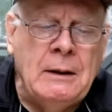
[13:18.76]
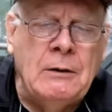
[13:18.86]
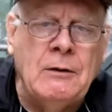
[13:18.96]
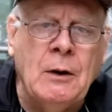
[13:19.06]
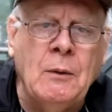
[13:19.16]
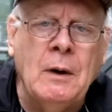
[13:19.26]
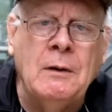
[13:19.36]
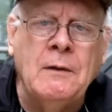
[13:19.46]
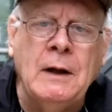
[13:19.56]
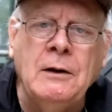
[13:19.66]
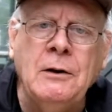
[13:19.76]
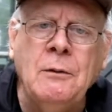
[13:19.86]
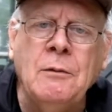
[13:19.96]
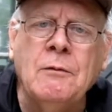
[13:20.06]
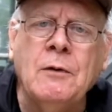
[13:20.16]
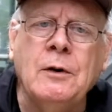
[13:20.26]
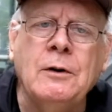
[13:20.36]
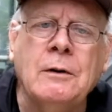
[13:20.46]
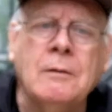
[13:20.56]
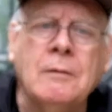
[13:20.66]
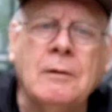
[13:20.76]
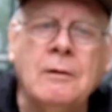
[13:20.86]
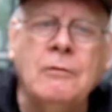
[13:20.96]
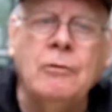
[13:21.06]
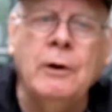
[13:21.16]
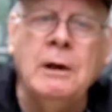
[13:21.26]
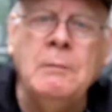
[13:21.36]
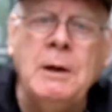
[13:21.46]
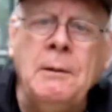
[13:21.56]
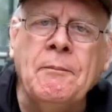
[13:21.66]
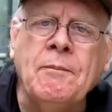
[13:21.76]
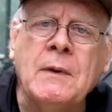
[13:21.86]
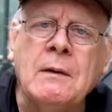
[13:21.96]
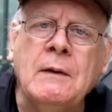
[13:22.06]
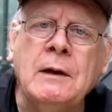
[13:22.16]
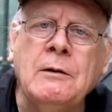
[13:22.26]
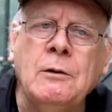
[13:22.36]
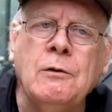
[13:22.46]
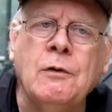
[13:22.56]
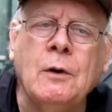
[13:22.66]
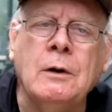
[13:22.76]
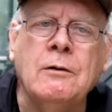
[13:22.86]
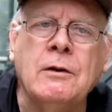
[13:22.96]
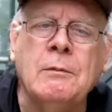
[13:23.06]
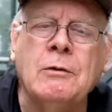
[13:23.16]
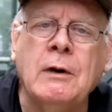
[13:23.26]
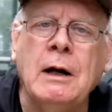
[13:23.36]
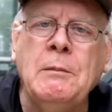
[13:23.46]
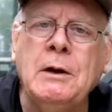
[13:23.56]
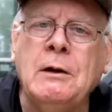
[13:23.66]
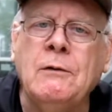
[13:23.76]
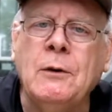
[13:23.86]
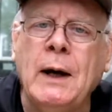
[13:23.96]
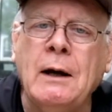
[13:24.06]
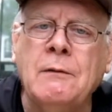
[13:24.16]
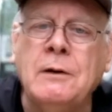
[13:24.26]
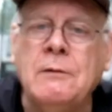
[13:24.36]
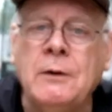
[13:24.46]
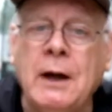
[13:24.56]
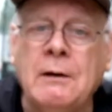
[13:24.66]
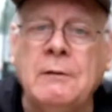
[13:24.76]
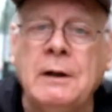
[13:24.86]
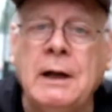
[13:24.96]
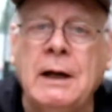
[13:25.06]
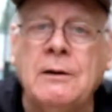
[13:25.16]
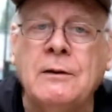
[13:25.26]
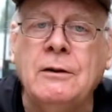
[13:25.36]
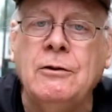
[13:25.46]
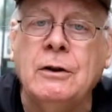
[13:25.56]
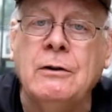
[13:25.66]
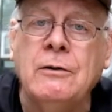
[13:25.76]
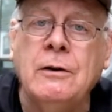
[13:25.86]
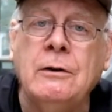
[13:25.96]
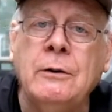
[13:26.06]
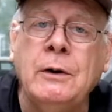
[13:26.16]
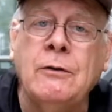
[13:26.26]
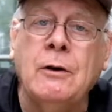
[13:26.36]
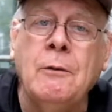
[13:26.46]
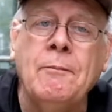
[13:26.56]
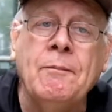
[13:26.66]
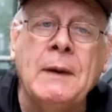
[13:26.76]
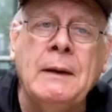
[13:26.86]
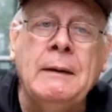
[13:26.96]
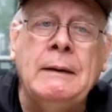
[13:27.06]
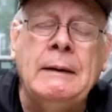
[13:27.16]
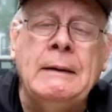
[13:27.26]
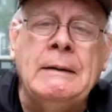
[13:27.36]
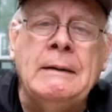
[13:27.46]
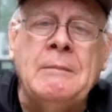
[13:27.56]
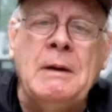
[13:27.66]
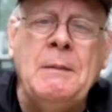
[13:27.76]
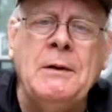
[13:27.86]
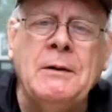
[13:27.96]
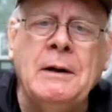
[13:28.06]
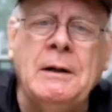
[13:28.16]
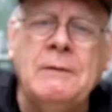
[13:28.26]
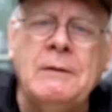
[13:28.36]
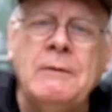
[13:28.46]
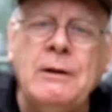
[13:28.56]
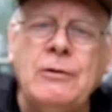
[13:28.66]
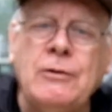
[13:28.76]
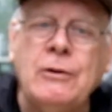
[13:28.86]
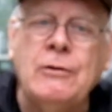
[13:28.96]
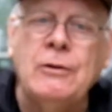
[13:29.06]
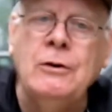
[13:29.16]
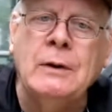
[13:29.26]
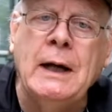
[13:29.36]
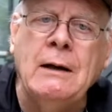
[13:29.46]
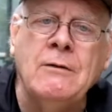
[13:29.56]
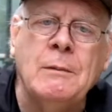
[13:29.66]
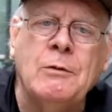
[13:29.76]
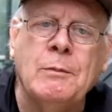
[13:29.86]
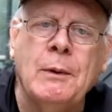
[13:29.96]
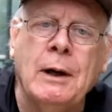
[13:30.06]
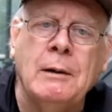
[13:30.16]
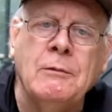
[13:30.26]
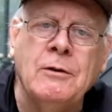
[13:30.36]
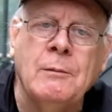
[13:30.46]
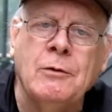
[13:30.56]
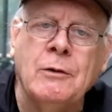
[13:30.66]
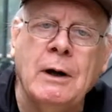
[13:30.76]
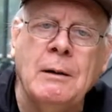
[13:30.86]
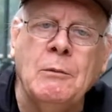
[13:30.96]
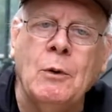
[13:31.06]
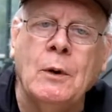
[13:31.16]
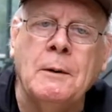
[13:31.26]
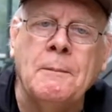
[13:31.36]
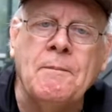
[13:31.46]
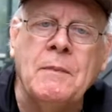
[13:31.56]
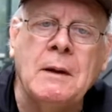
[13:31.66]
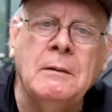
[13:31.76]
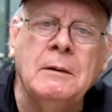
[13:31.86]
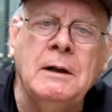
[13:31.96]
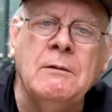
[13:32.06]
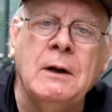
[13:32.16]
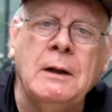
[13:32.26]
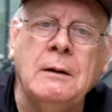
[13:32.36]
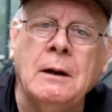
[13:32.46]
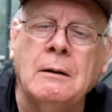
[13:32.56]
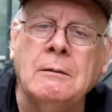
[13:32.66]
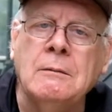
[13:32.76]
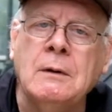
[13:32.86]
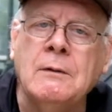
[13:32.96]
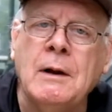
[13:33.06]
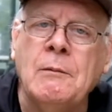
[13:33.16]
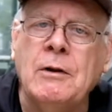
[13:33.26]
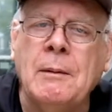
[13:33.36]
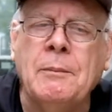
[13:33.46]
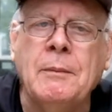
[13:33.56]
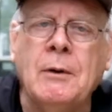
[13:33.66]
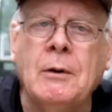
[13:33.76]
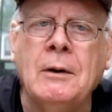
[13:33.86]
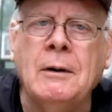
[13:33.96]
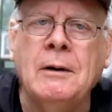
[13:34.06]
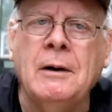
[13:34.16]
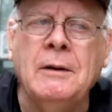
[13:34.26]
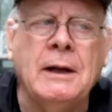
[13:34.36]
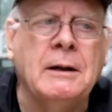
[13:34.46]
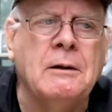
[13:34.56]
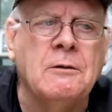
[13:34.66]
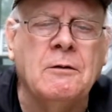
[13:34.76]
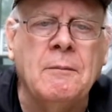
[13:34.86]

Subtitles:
So I thank you for your joining me. Thank you for subscribing if you have, and if you haven't, I ask that you consider doing so. Maybe you're not even registered, so you can subscribe or leave a thumbs up or a negative.